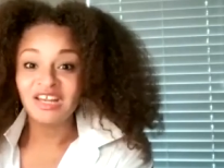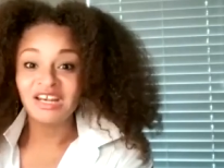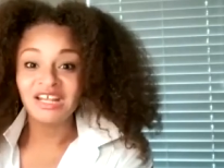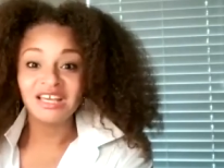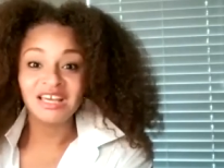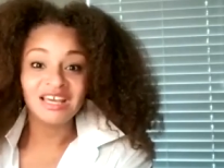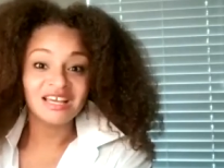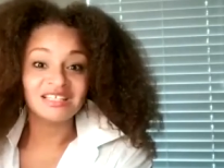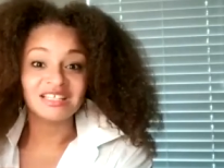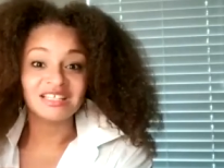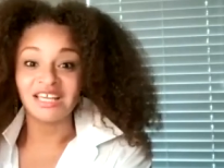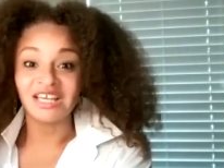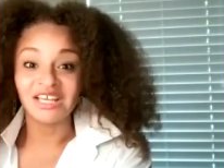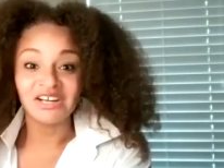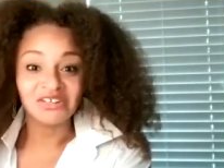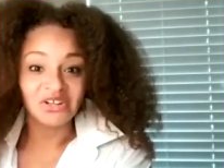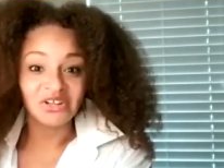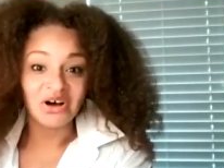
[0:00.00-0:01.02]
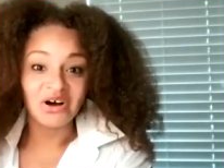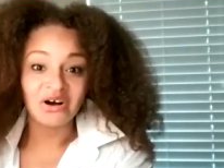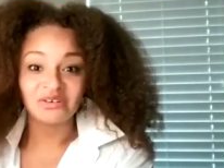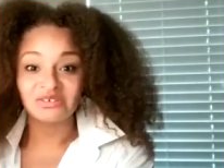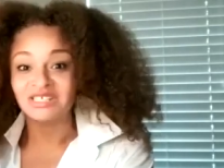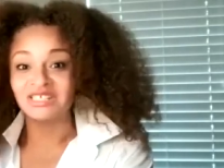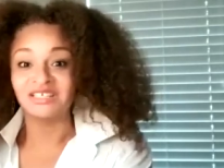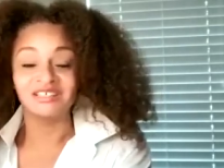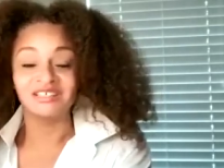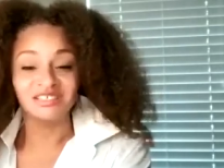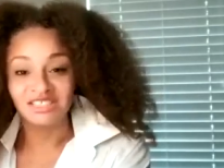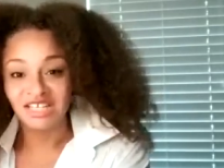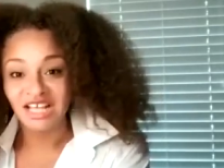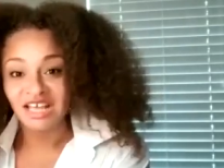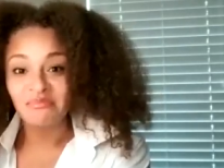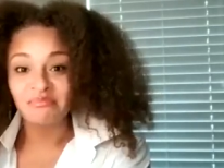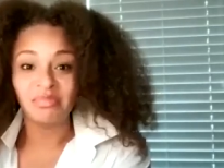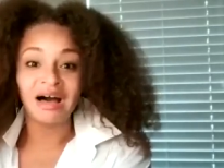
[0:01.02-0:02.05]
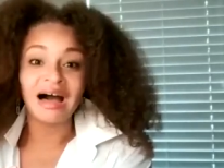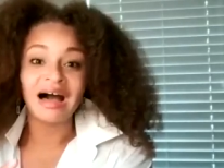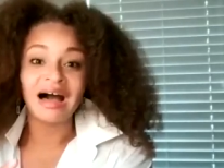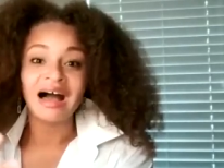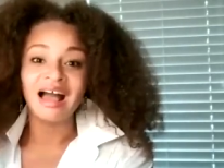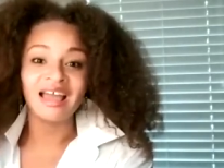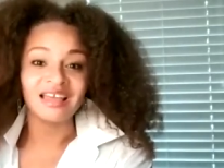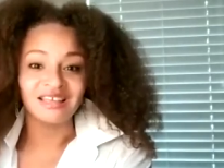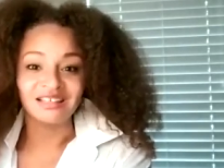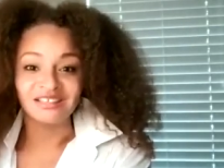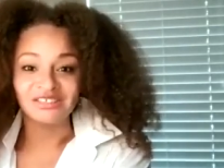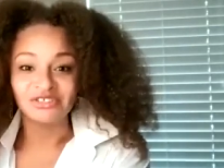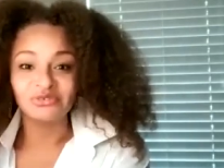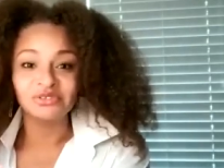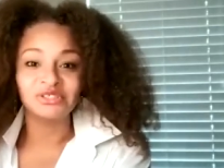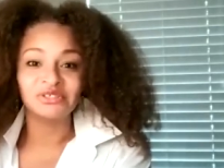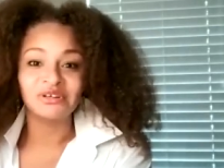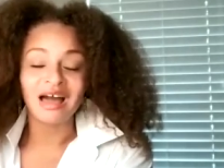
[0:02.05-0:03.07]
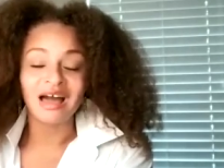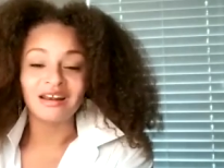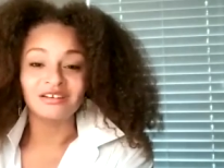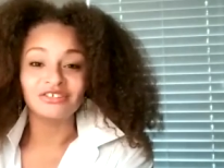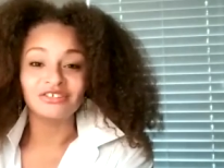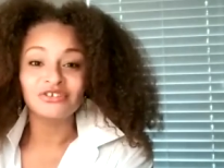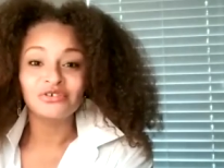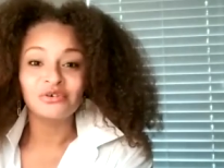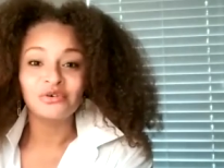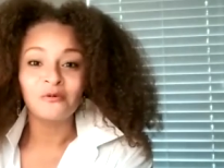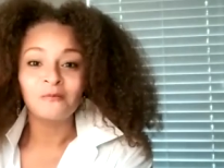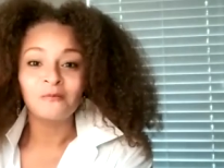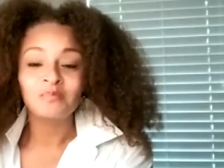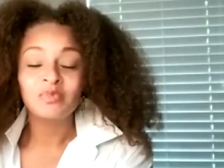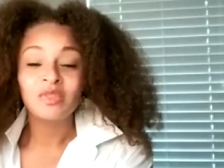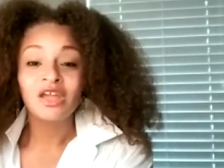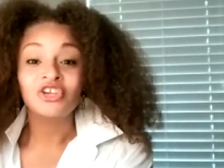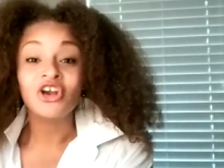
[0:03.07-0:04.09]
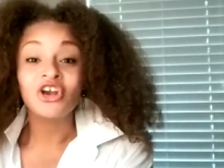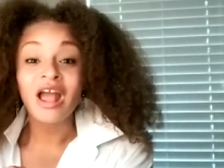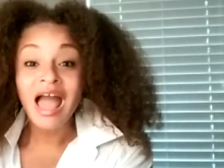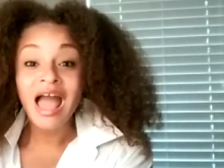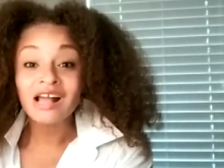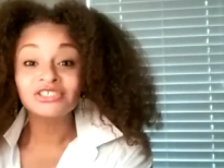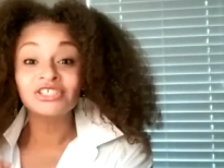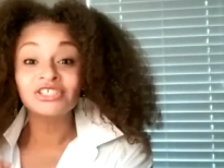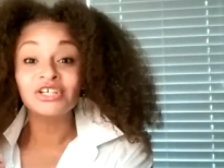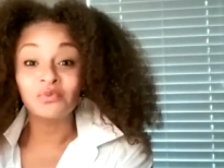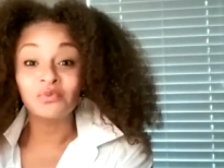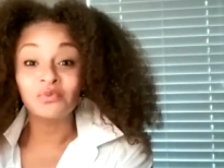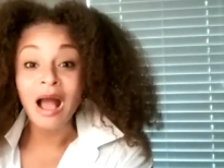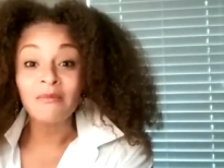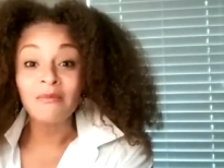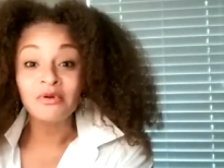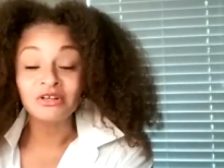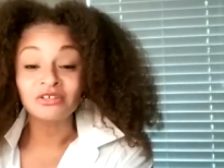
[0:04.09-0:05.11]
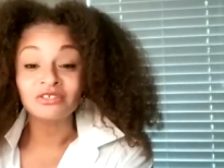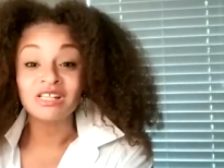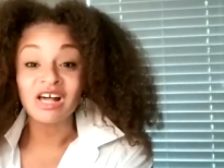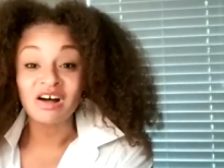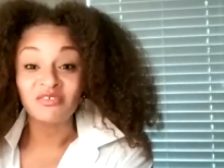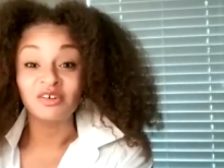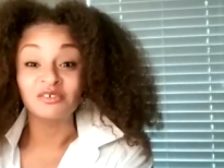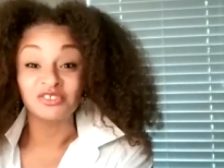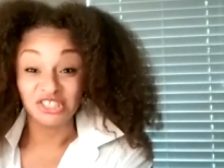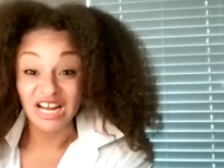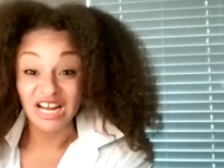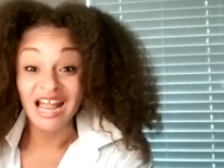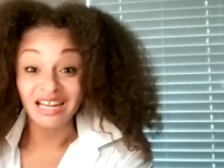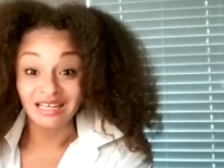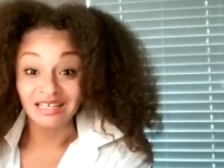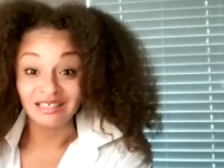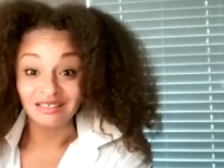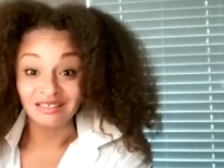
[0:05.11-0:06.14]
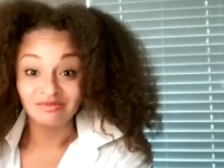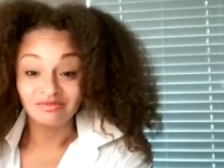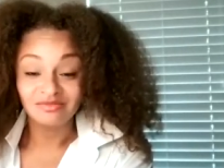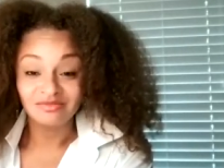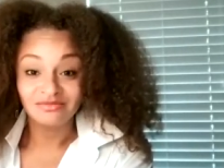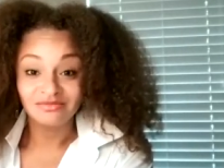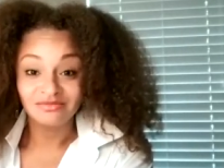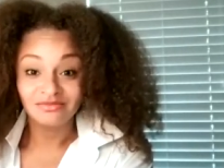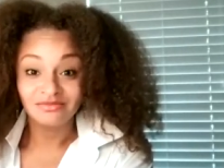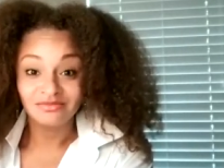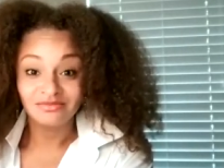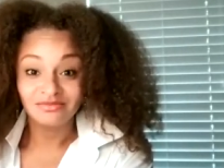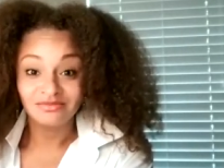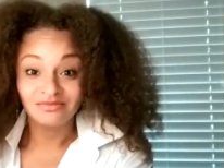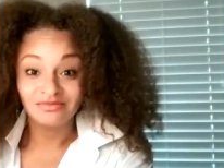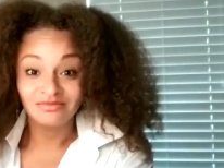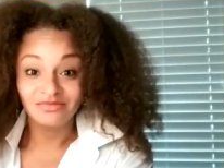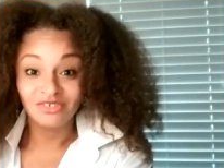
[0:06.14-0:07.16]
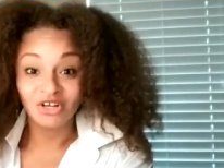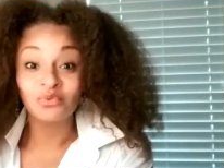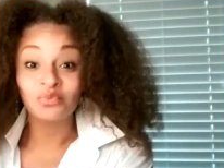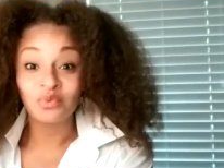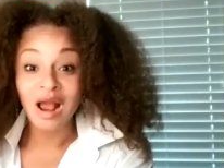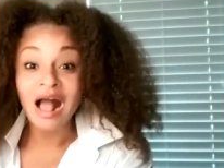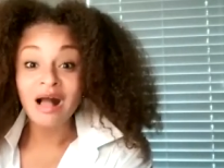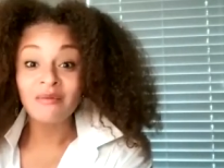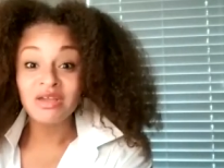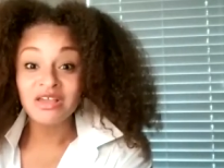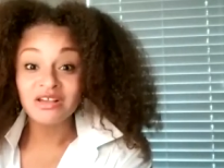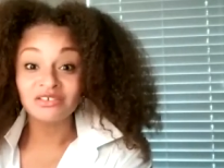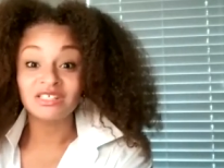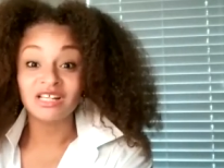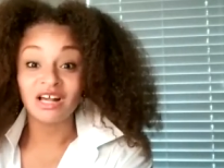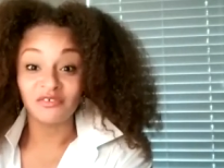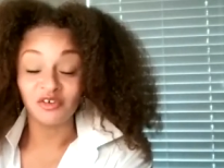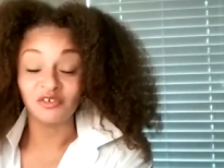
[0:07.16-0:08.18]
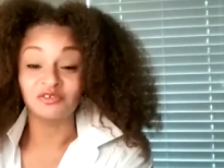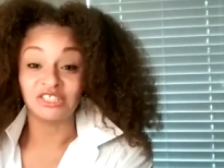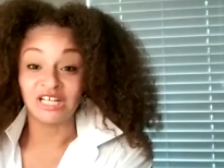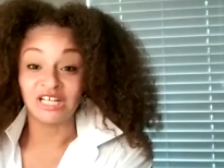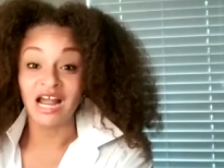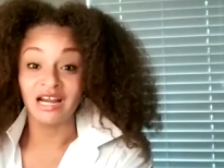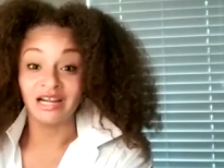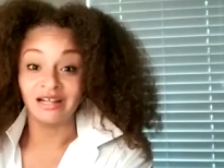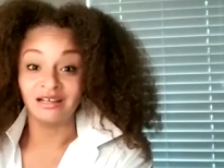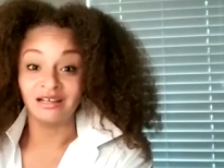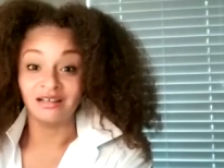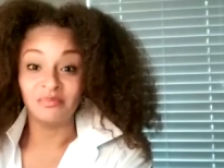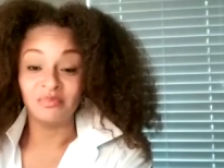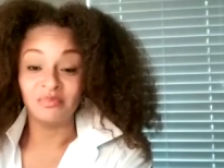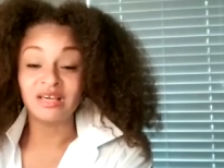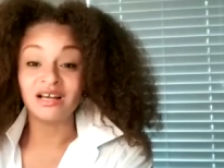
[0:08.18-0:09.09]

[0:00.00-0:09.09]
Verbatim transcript: fitting in to get along, to get by and do what you got to do, you're actually robbing yourself of shining. You're robbing yourself of shining